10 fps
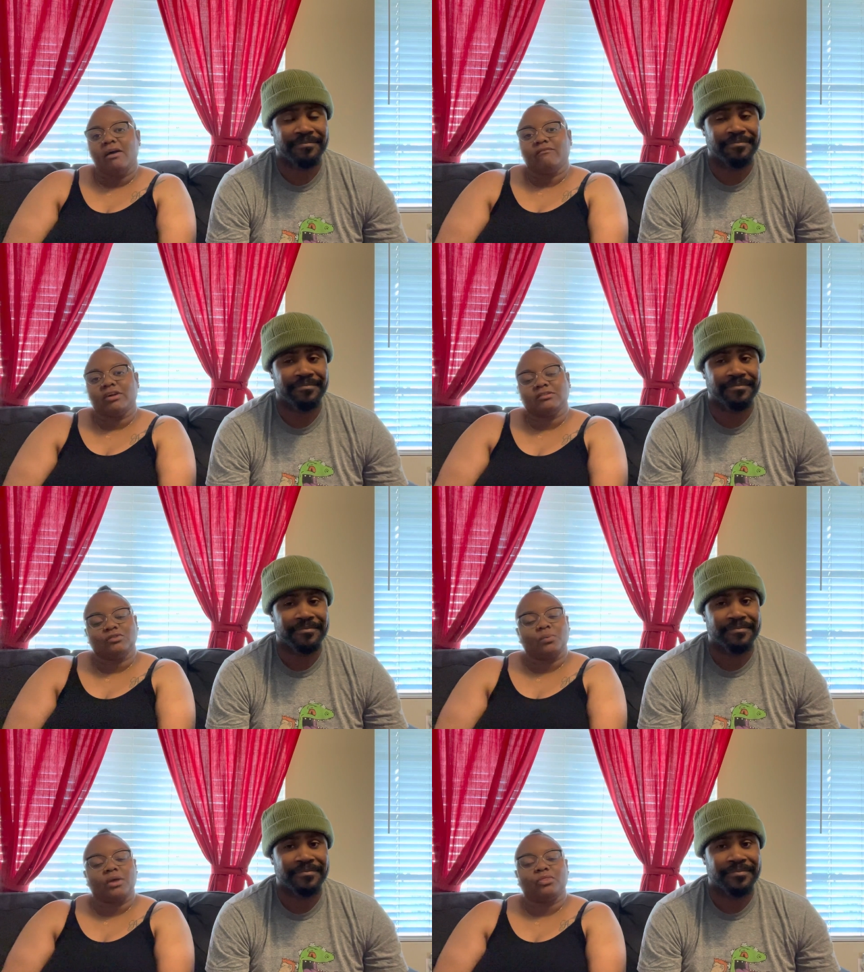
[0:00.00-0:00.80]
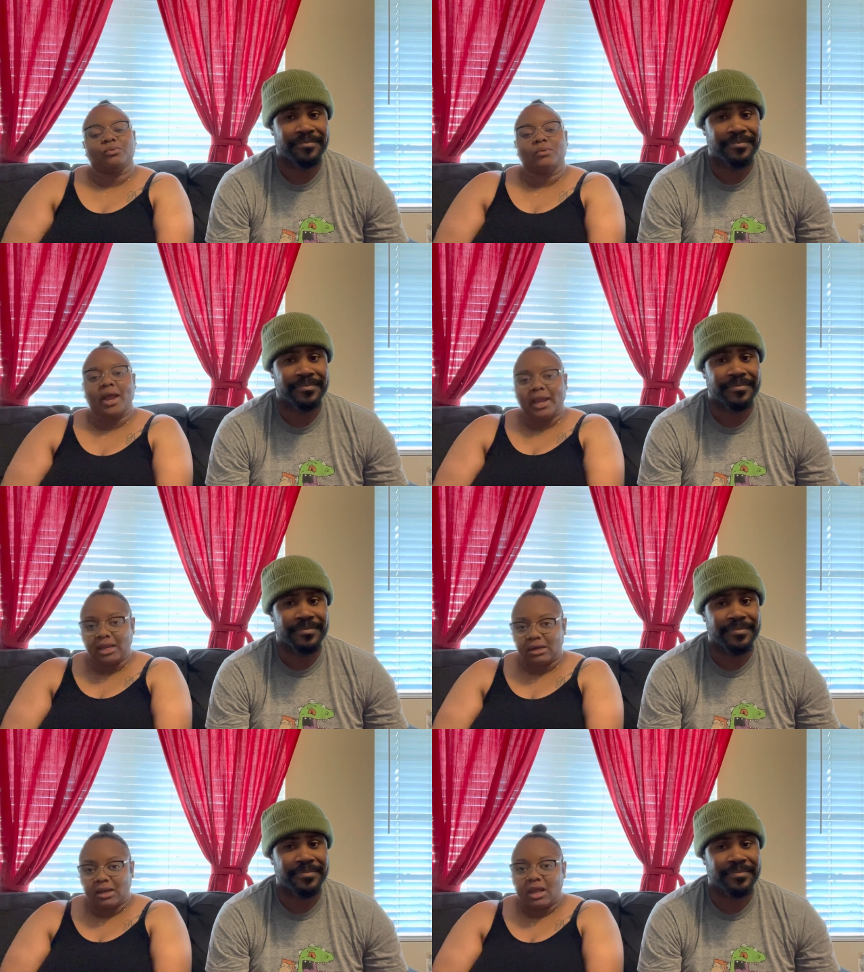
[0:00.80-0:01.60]
Speaker 1: verses 1 through
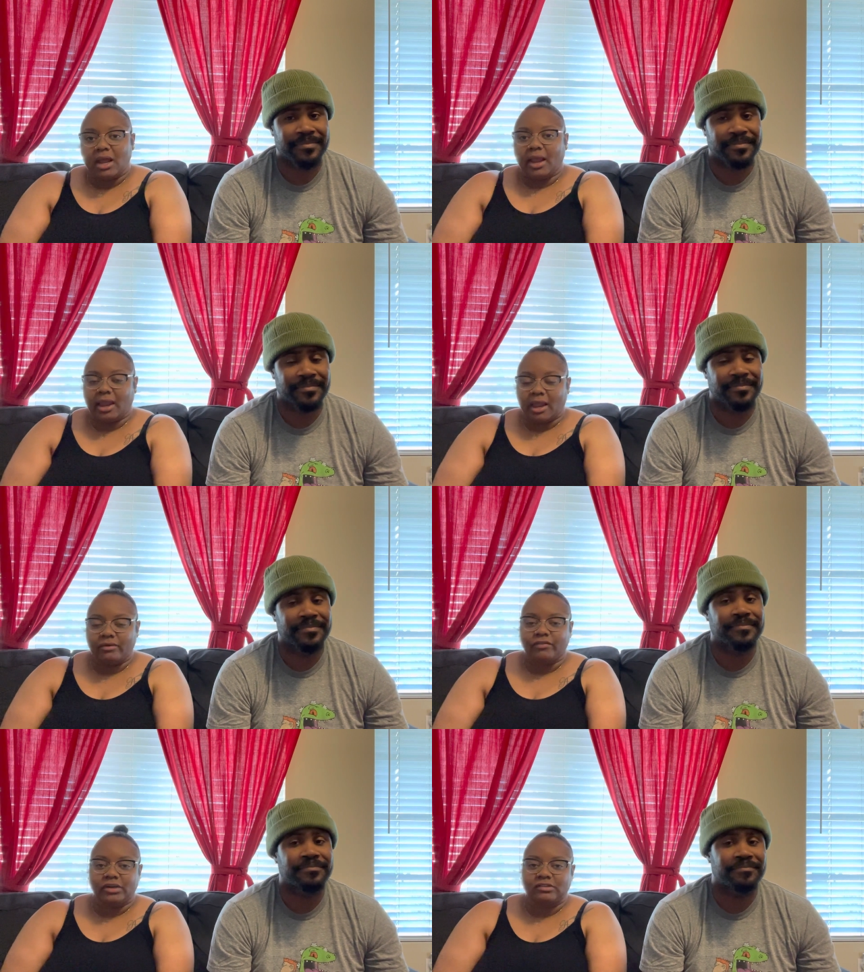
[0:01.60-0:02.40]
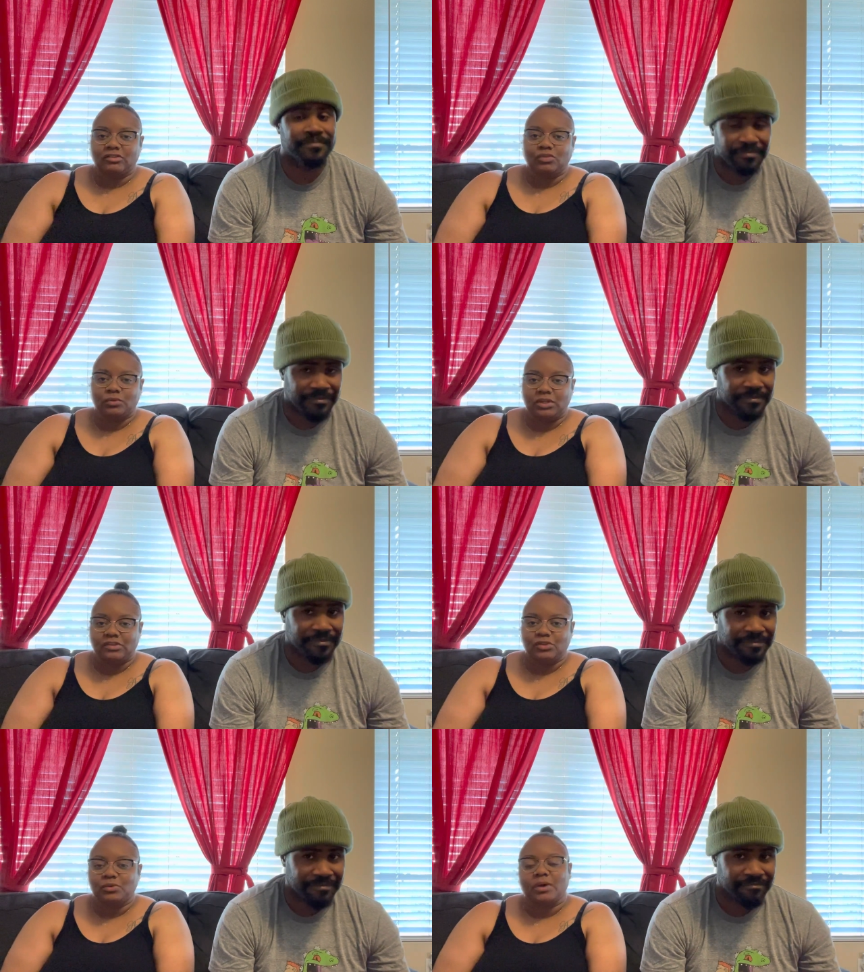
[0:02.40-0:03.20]
8 and verses
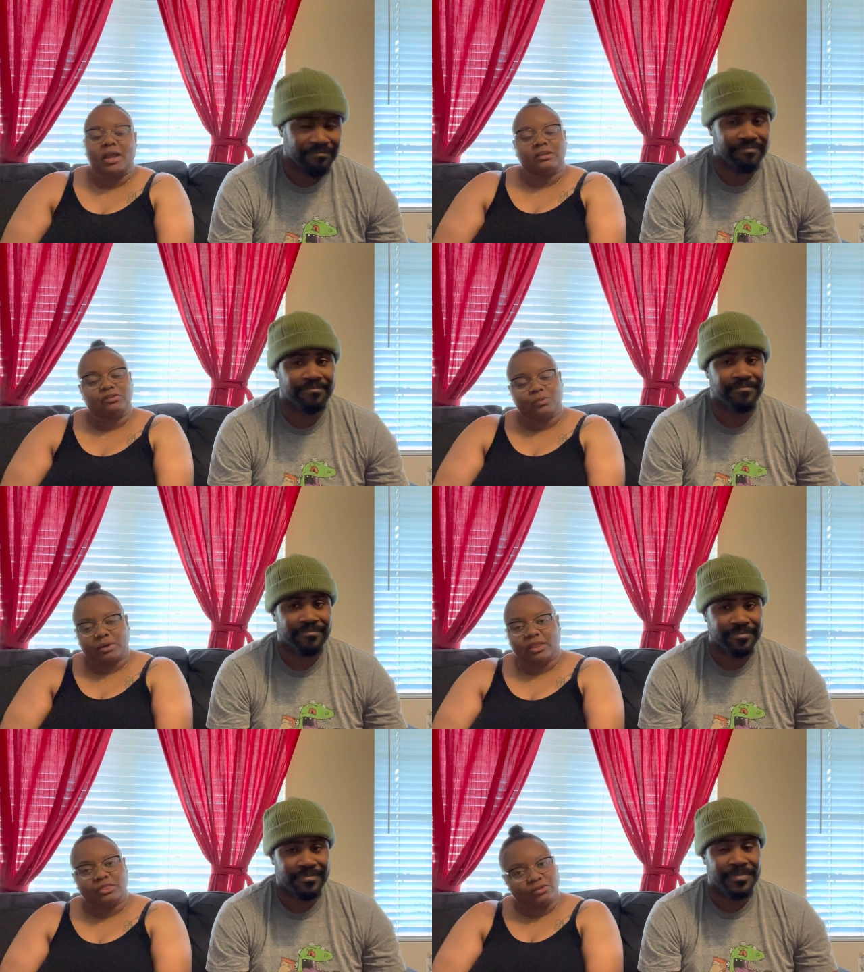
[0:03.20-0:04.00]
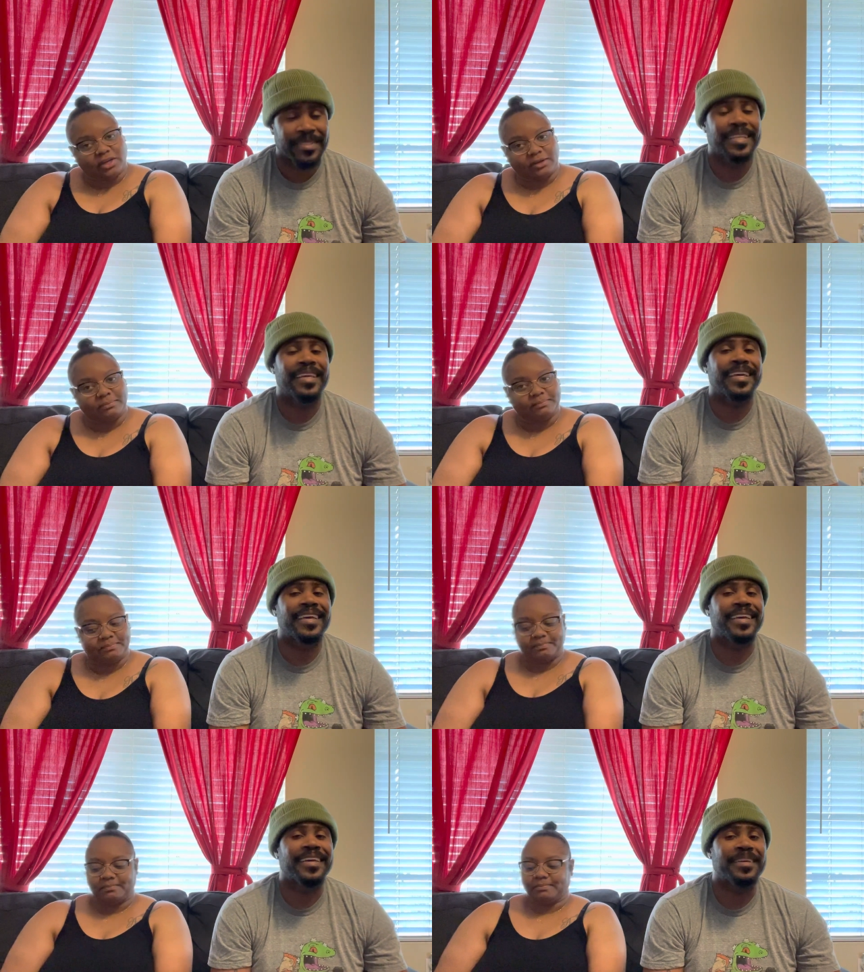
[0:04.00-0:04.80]
22 and 23.
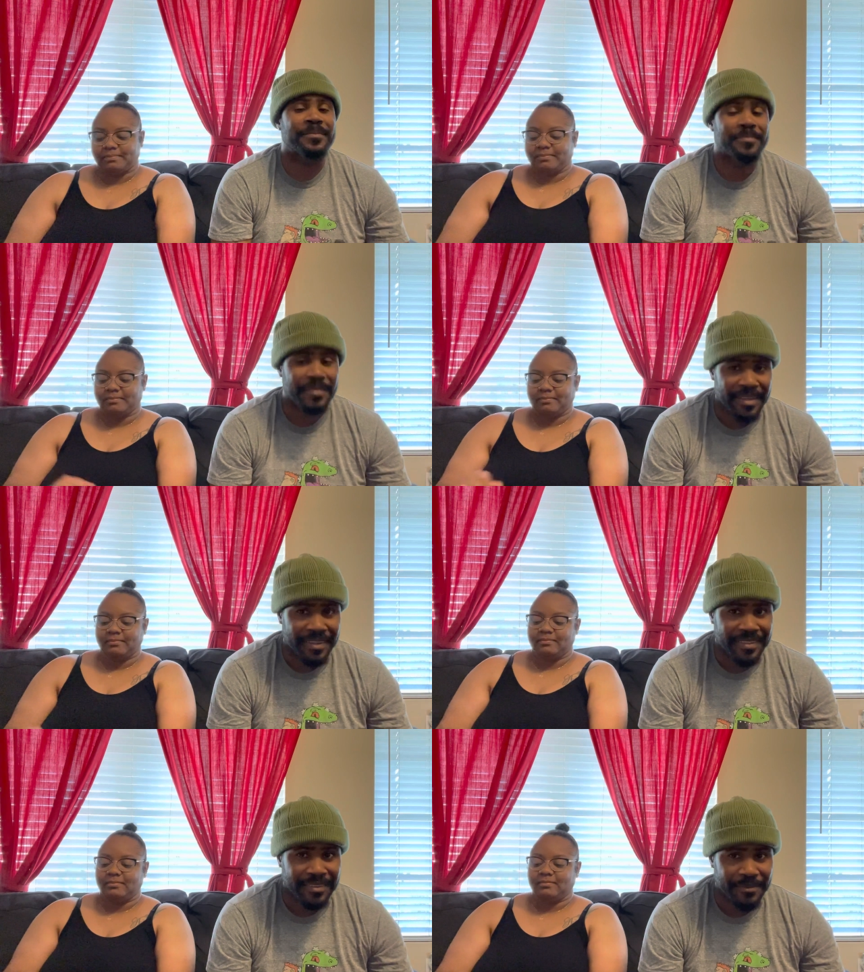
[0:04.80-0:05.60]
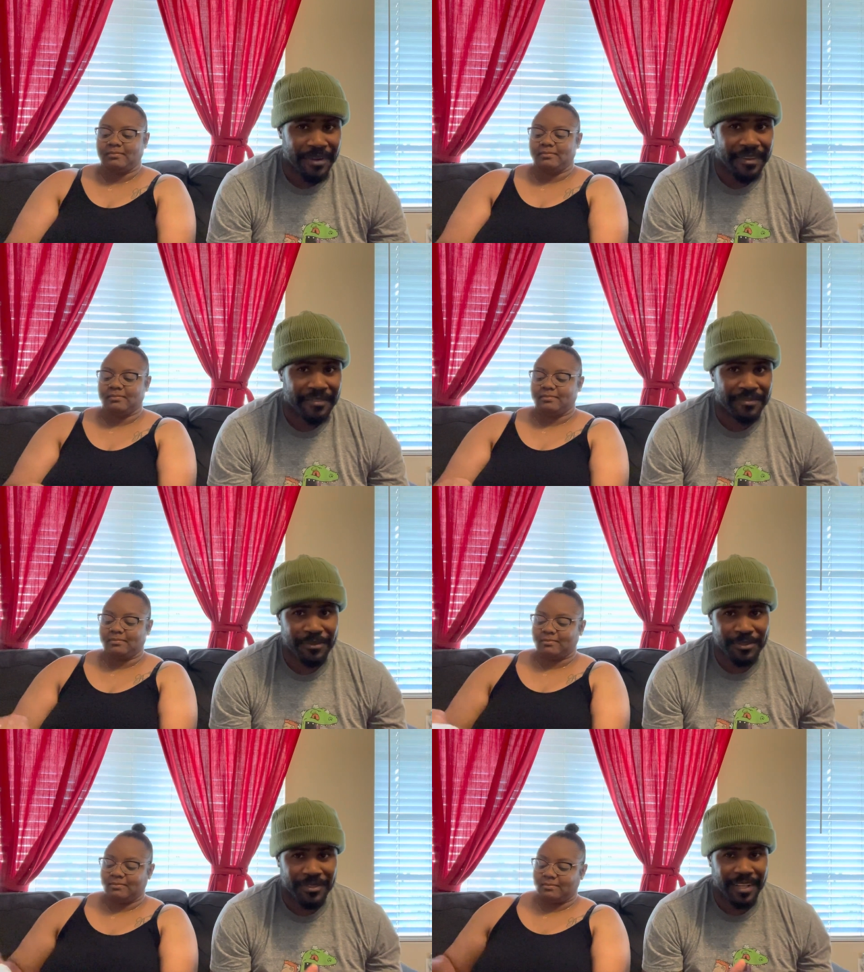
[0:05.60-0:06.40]
Speaker 2: Amen. Wife,
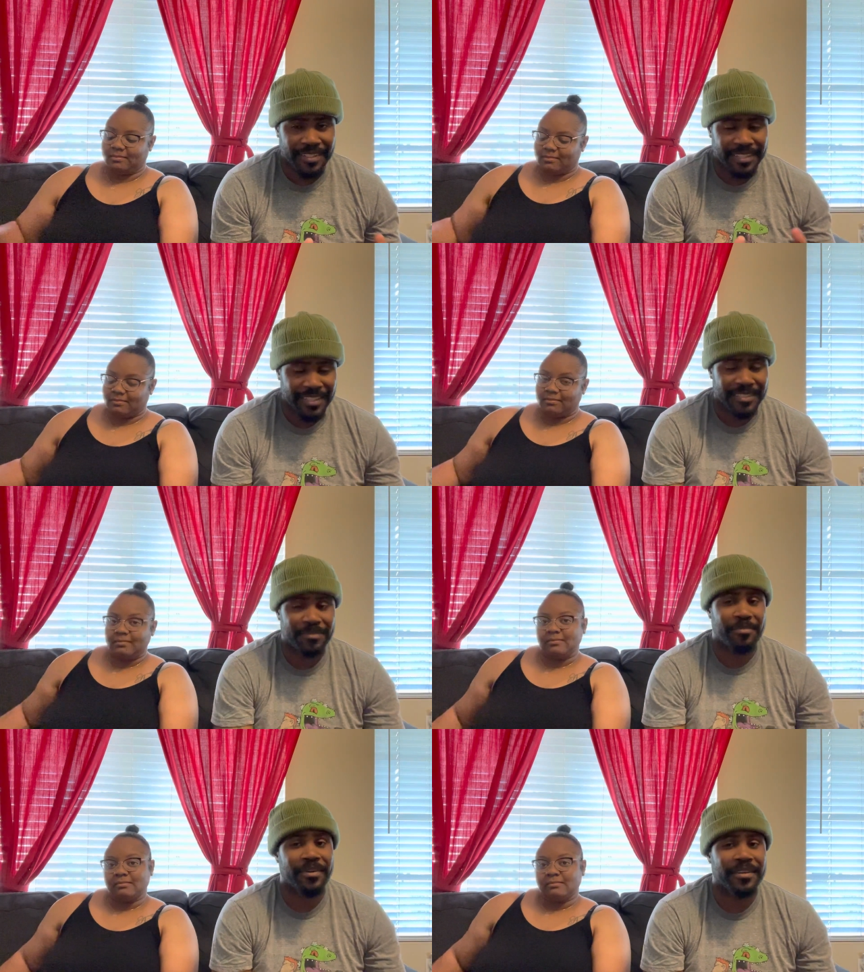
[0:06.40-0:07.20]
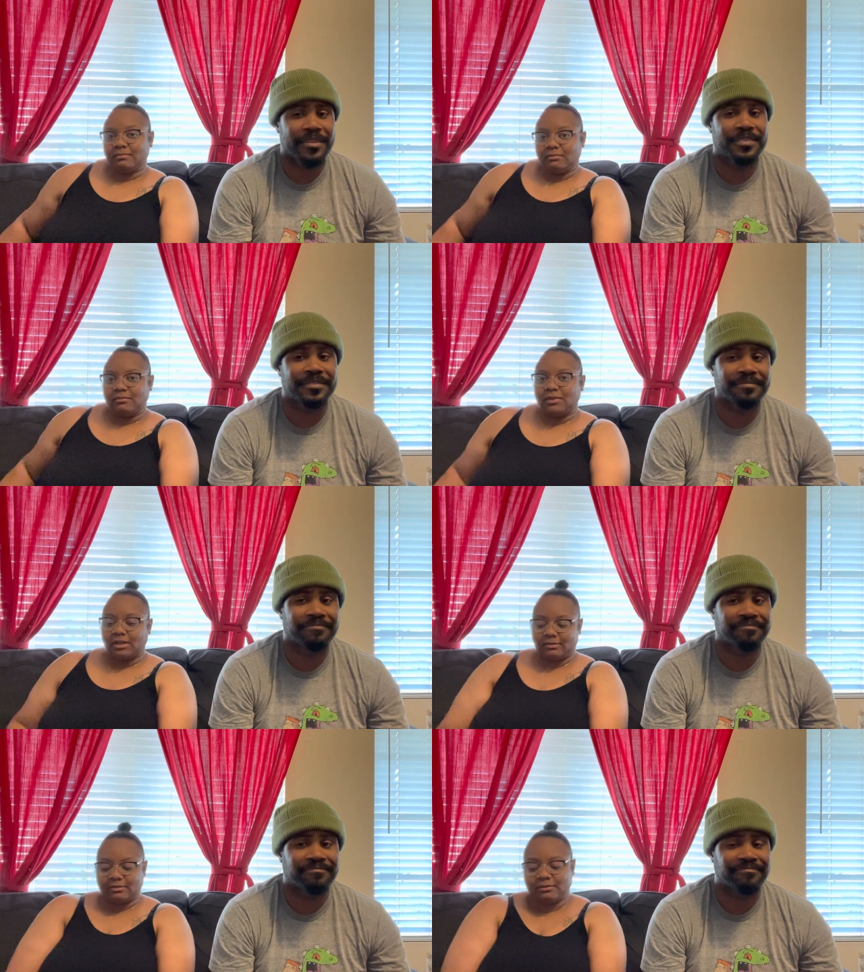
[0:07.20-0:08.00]
would you like to lead us in prayer?
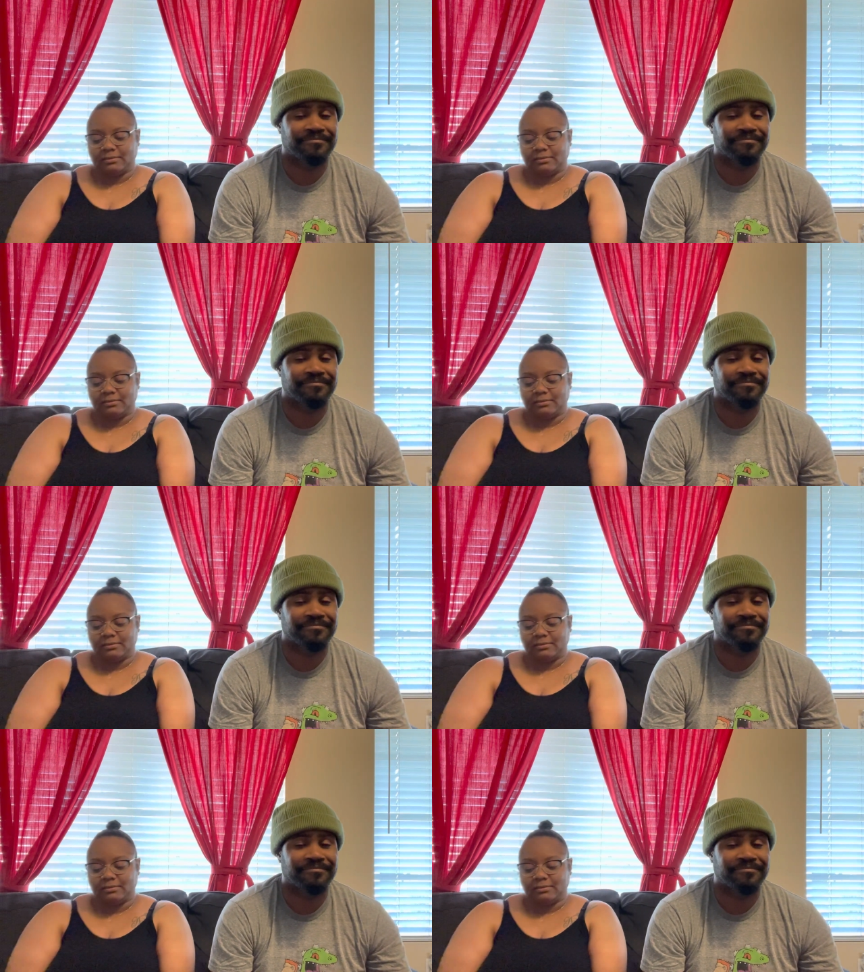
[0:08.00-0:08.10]
Speaker 1: Yes.